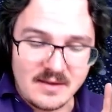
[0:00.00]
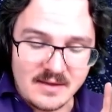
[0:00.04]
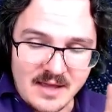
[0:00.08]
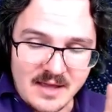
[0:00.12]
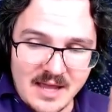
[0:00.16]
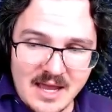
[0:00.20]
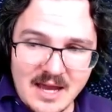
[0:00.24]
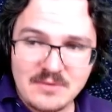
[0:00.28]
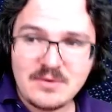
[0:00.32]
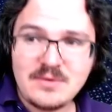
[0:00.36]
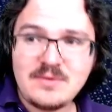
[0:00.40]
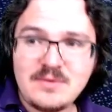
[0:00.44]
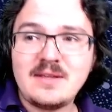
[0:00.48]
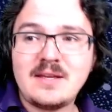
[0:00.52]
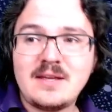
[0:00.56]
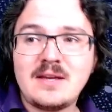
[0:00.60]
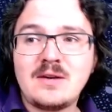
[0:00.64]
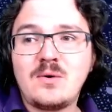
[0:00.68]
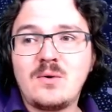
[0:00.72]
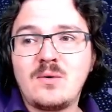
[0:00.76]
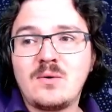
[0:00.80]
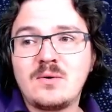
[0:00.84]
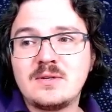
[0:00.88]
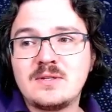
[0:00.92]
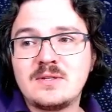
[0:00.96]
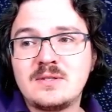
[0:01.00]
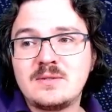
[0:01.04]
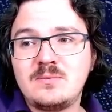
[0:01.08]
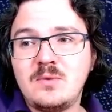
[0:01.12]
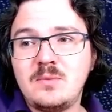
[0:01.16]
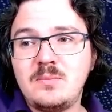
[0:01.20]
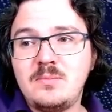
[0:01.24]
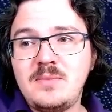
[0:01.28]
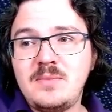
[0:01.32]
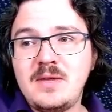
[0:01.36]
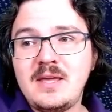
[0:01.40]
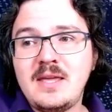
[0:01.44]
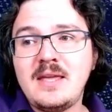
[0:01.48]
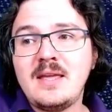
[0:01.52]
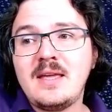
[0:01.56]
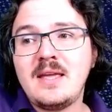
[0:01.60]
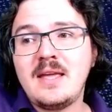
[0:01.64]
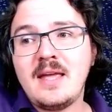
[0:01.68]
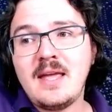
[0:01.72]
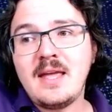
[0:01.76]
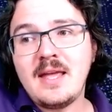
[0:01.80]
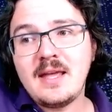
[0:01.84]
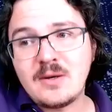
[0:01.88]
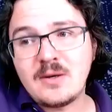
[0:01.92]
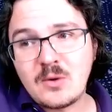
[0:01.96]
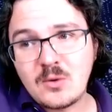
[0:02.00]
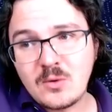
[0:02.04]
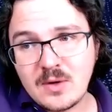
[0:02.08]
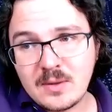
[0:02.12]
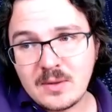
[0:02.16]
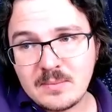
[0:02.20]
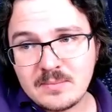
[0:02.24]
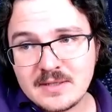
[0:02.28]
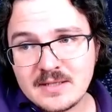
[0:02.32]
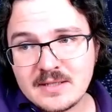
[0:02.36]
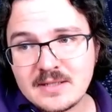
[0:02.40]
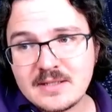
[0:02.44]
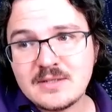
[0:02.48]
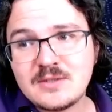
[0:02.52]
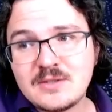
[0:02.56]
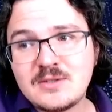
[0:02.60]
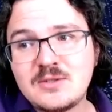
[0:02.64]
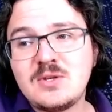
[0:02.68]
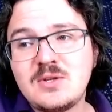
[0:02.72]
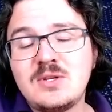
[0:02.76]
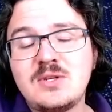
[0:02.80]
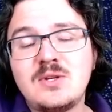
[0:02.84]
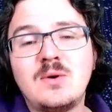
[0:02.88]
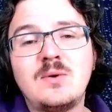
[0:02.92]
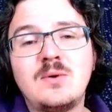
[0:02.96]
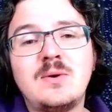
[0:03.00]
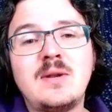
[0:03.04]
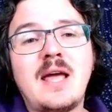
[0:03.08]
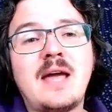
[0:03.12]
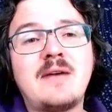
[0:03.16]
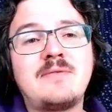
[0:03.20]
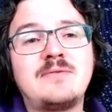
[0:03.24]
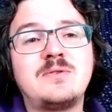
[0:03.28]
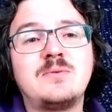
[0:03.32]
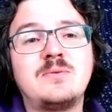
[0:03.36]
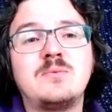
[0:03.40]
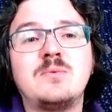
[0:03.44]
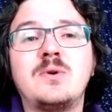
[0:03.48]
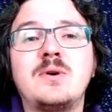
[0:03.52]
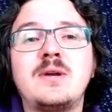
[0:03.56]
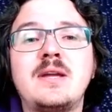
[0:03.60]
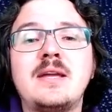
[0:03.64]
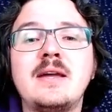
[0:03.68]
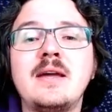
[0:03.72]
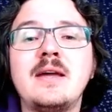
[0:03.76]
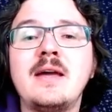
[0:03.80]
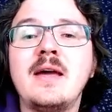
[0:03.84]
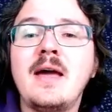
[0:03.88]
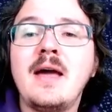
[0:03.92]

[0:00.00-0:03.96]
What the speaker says: Everything, of course, will be encrypted, so you don't have to worry